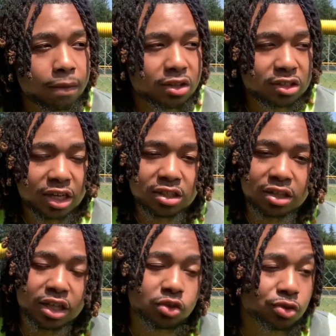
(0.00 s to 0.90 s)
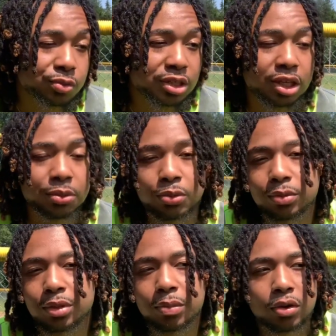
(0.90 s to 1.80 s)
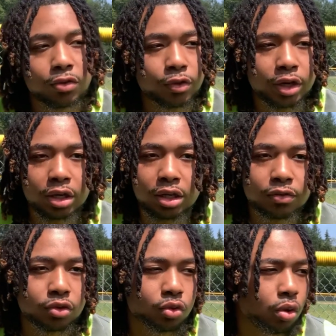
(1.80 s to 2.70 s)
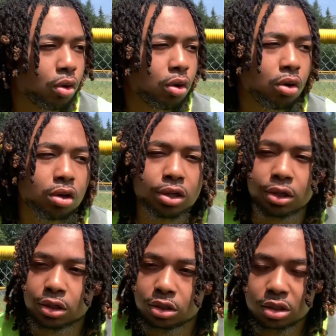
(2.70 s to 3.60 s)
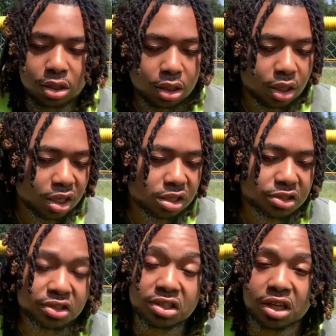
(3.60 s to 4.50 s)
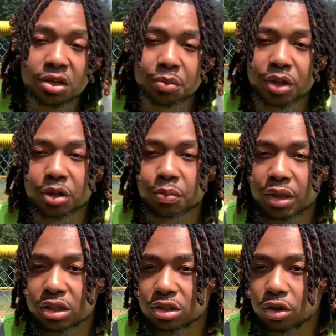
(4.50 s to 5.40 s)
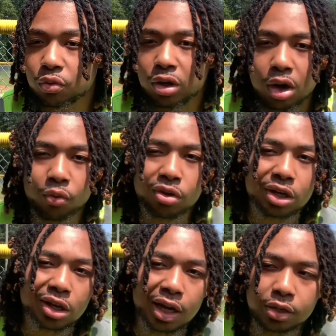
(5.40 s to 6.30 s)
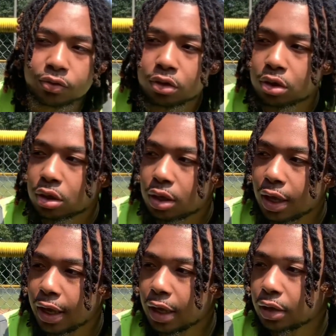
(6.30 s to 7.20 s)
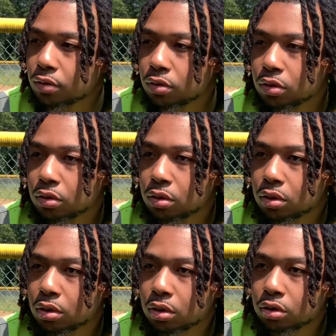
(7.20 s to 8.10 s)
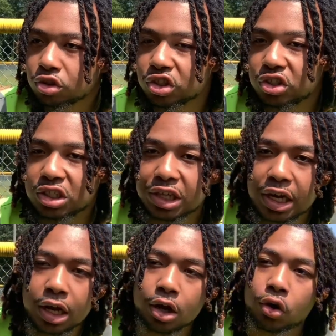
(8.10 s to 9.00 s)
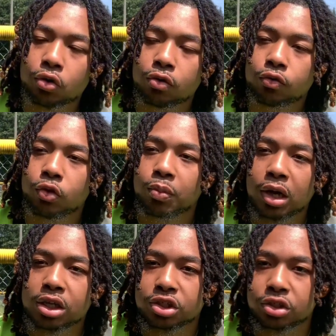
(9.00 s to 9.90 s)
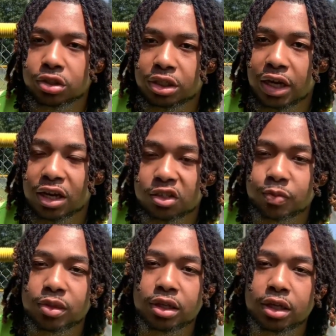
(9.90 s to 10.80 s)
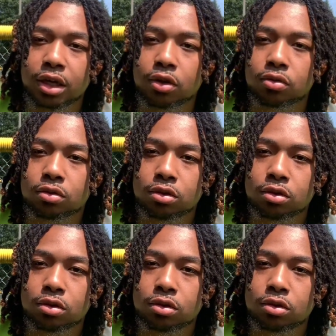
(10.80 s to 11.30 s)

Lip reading: Because that's what's been keeping me motivated even through all of this. It's just seeing the bigger picture of what I want in life. And just seeing how, for my journey, how it's playing out.